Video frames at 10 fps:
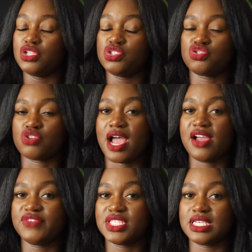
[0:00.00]

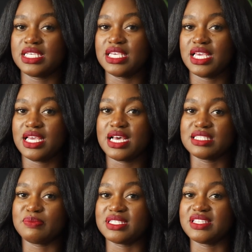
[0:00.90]
strive to get a
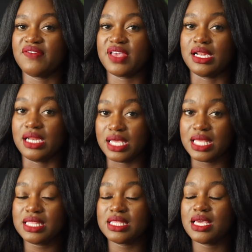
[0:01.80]
specific
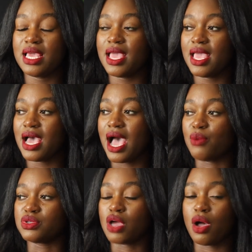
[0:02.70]
length. I
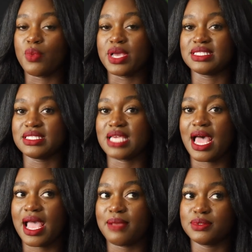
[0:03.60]
was always the
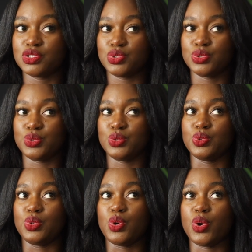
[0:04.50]
type
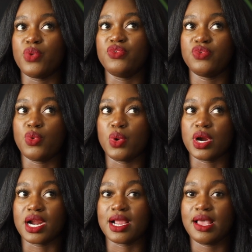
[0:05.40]
to go
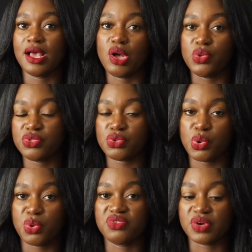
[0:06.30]
for health
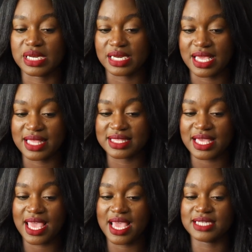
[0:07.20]
over length,
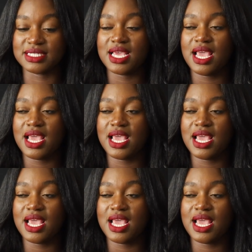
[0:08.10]
and